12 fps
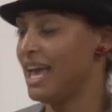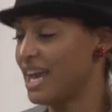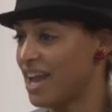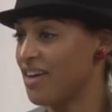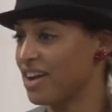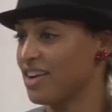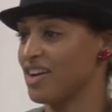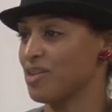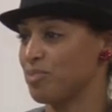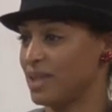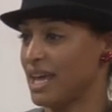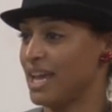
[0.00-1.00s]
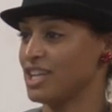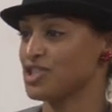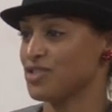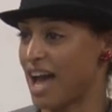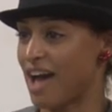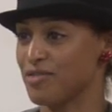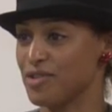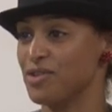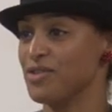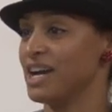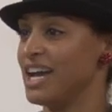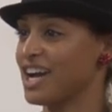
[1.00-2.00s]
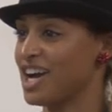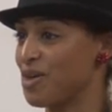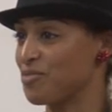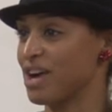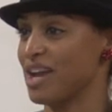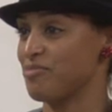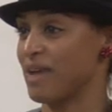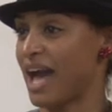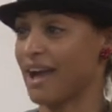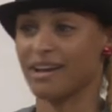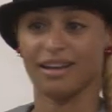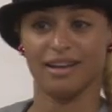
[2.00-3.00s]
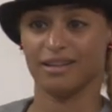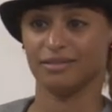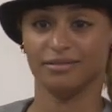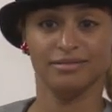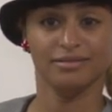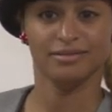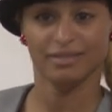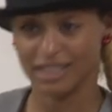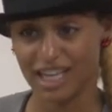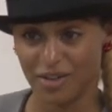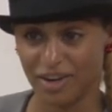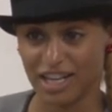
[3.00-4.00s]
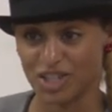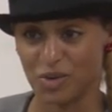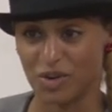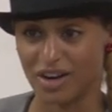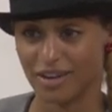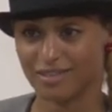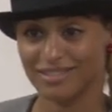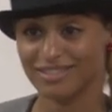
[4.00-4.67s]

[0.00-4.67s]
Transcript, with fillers: And I'll get on a plane, travel, and come right back and get right to work.